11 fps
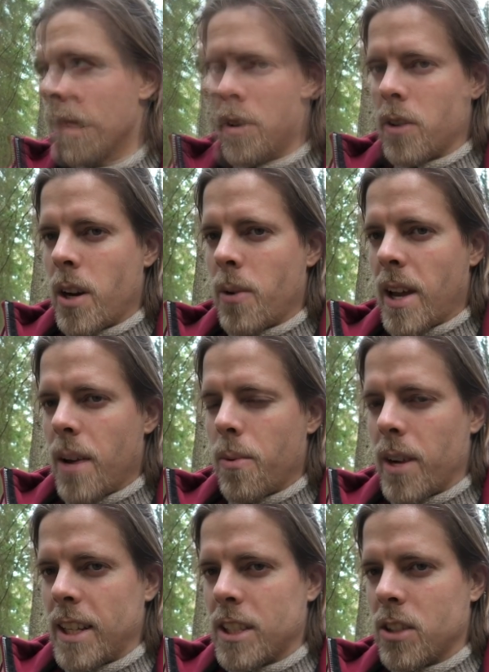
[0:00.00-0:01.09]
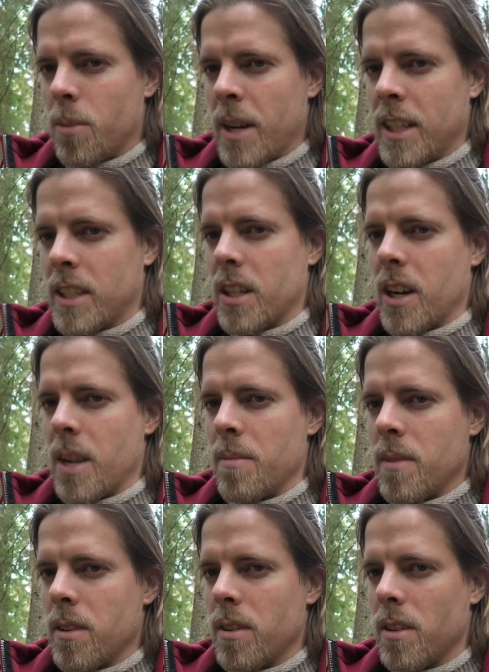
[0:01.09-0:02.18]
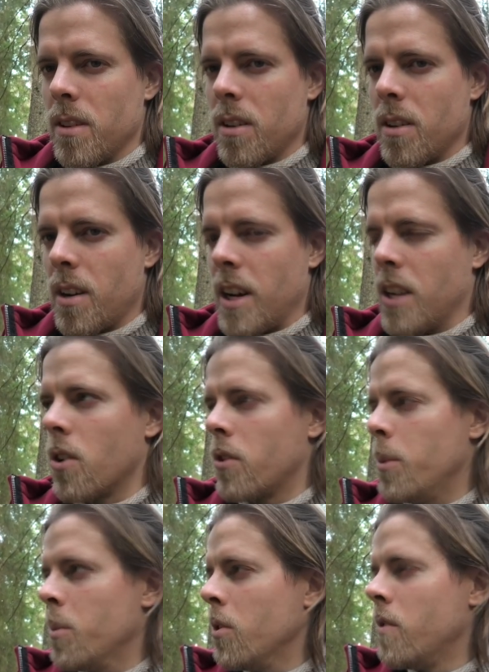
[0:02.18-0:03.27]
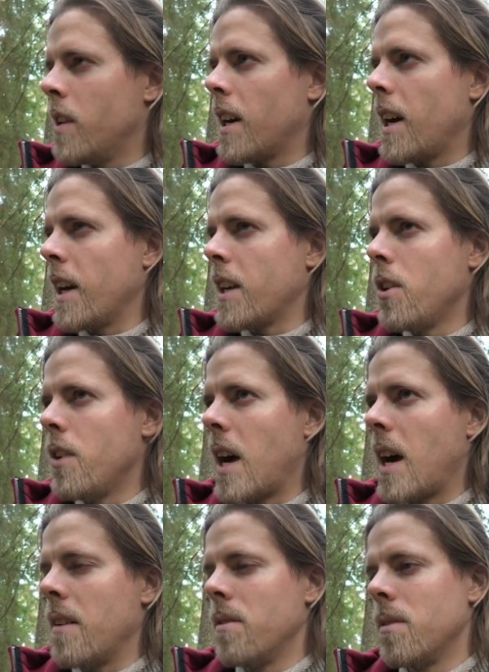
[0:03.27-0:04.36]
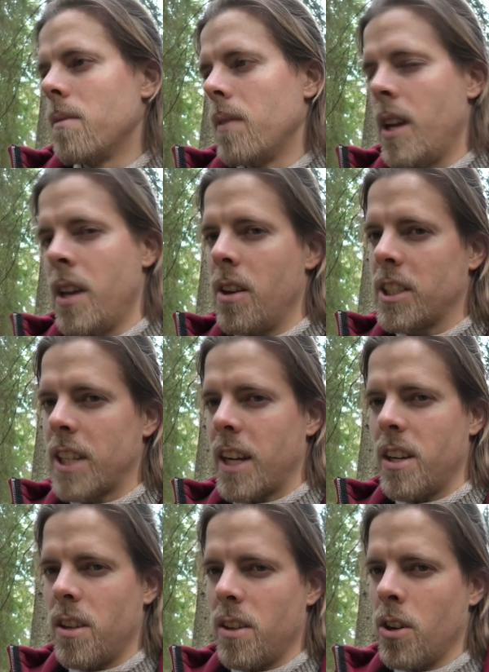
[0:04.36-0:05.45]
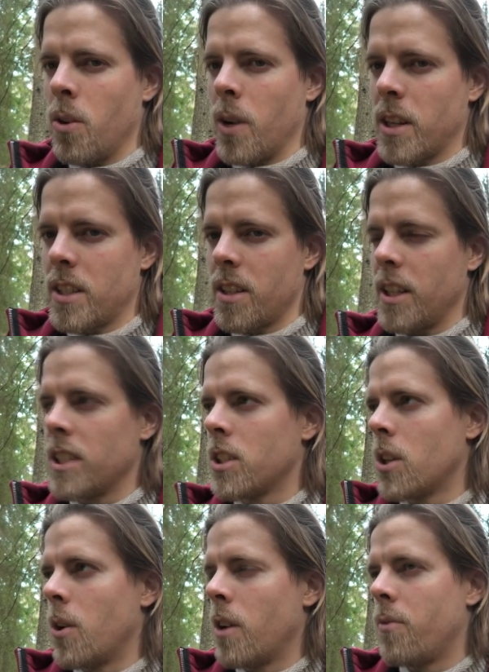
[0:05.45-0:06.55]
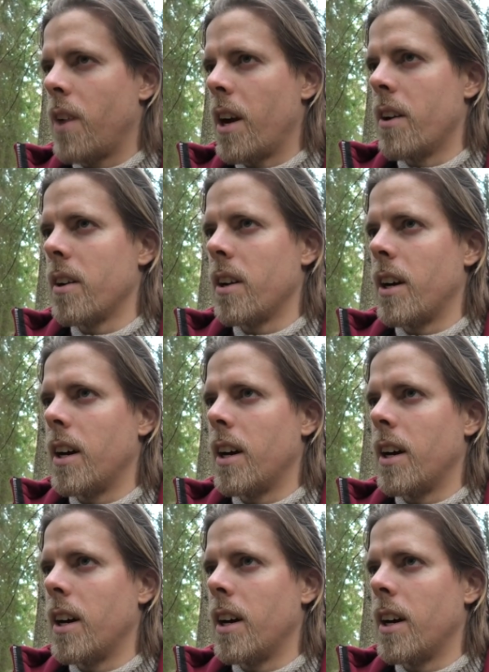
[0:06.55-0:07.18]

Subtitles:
So anyway, when I saw my Instagram got removed, I could have either said, you know what, this is so unfair.